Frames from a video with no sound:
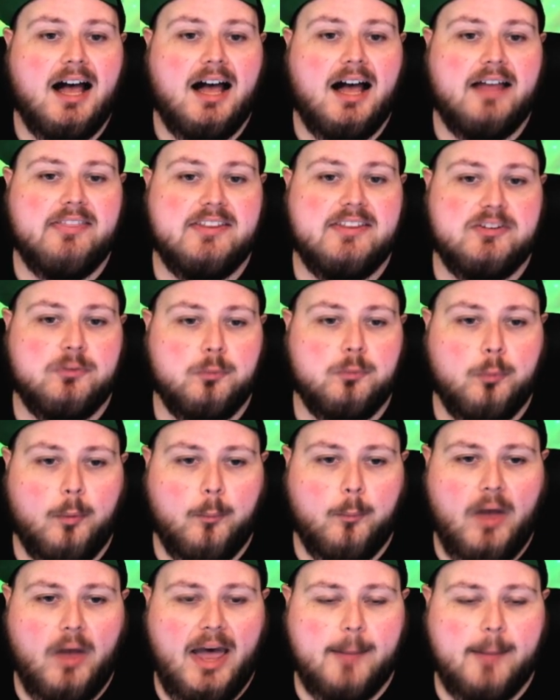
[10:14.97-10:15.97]
this is
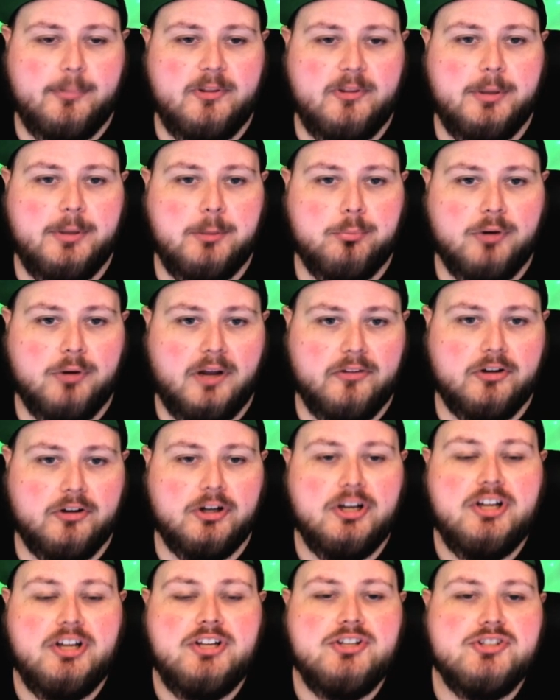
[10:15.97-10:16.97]
what will happen to Big
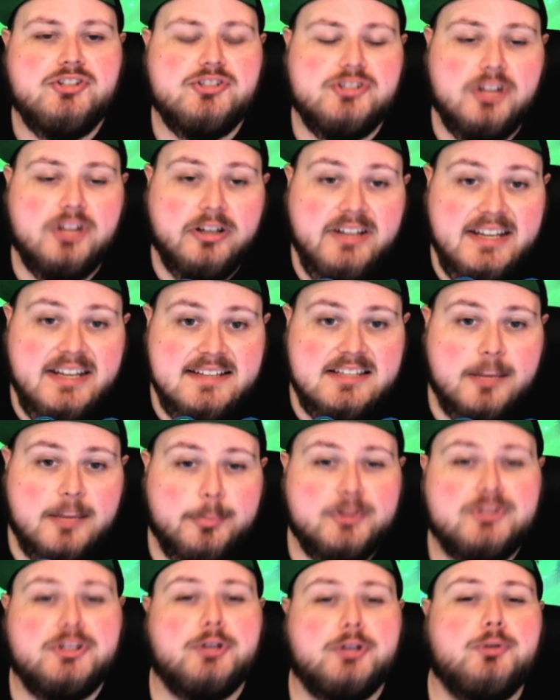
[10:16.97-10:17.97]
Brother. Sunday's
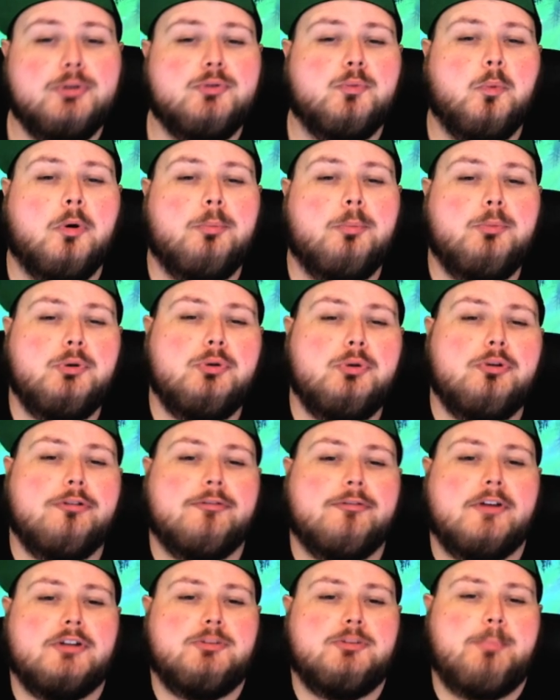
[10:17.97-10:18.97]
episodes will
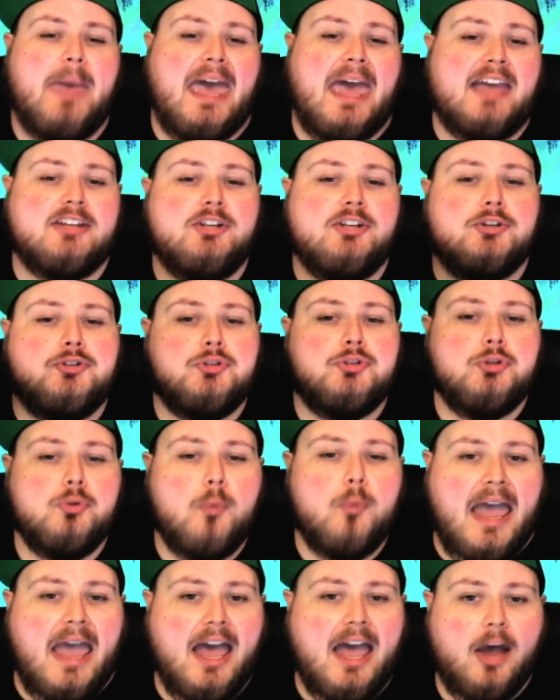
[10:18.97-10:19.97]
move back to
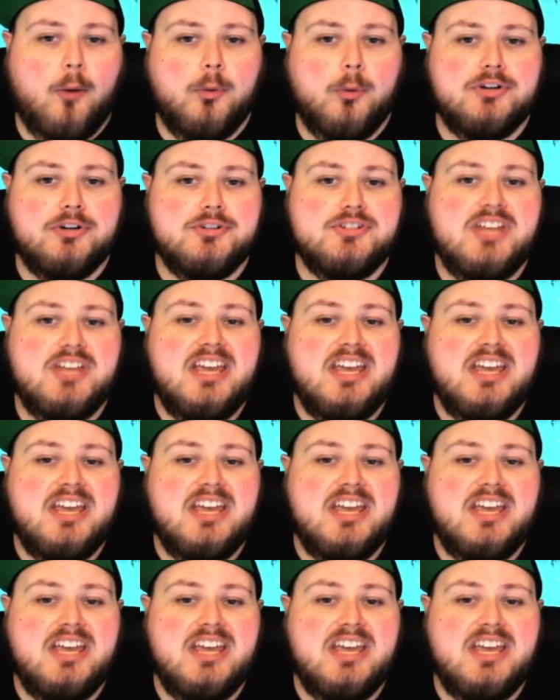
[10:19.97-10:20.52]
2 hours,